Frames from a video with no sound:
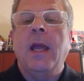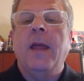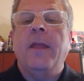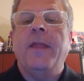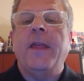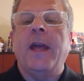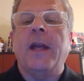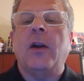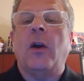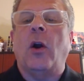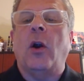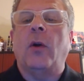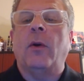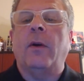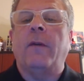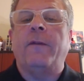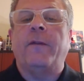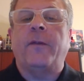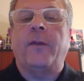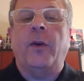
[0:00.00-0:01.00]
that are
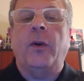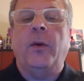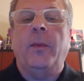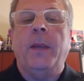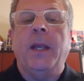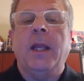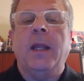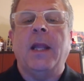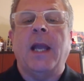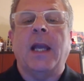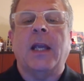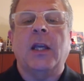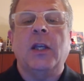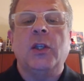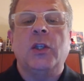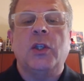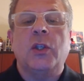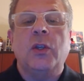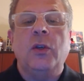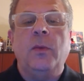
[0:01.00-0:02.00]
affirming that
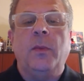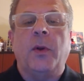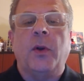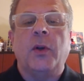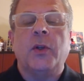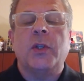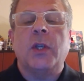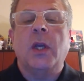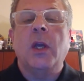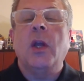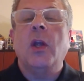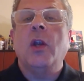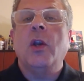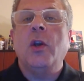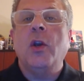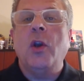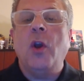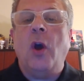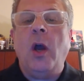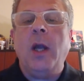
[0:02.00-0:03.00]
consumers,
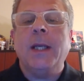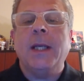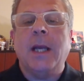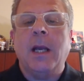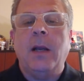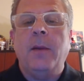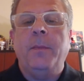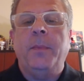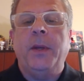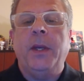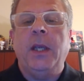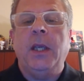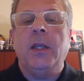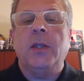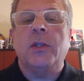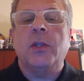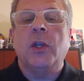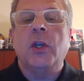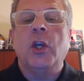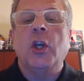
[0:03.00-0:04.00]
not
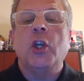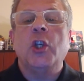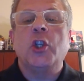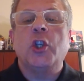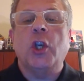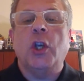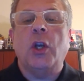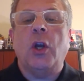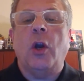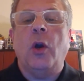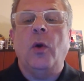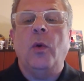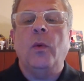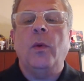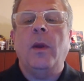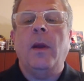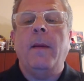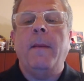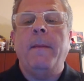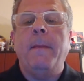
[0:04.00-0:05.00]
companies, should
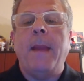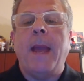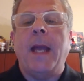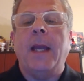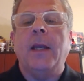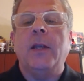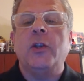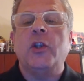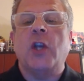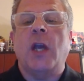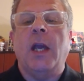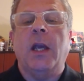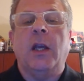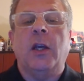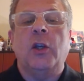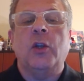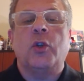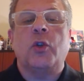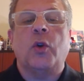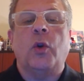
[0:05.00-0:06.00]
own, manage, and
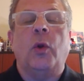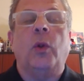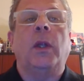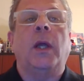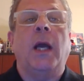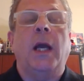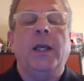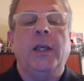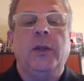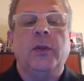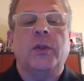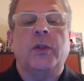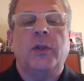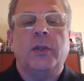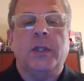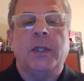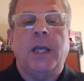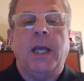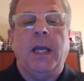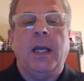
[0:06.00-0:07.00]
control a
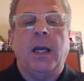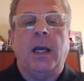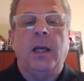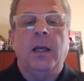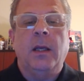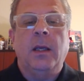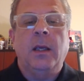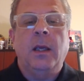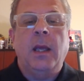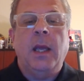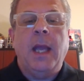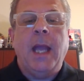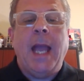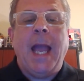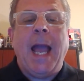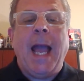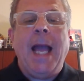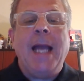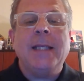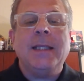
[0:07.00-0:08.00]
user's data.
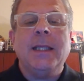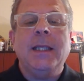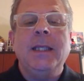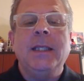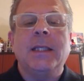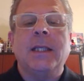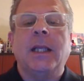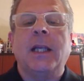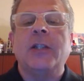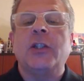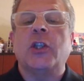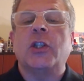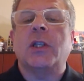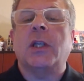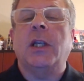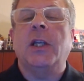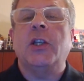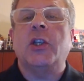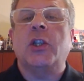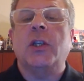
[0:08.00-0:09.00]
As these
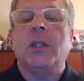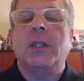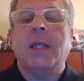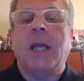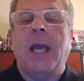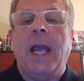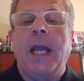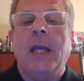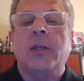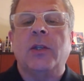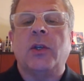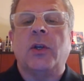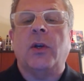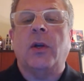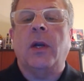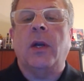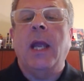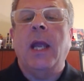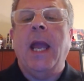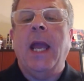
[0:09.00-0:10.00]
legislations
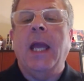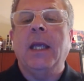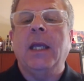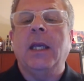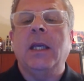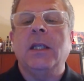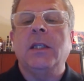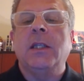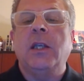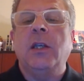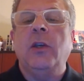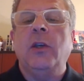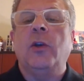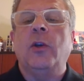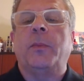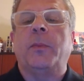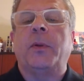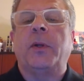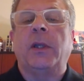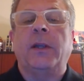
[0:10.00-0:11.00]
enter and continue
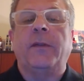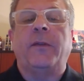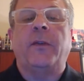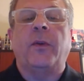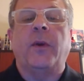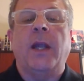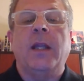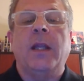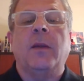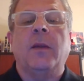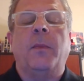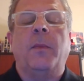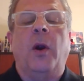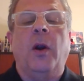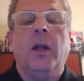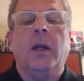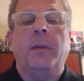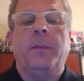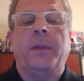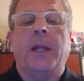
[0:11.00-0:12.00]
to proliferate the
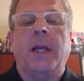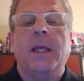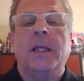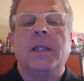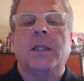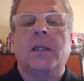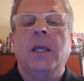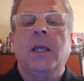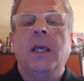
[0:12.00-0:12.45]
marketplace,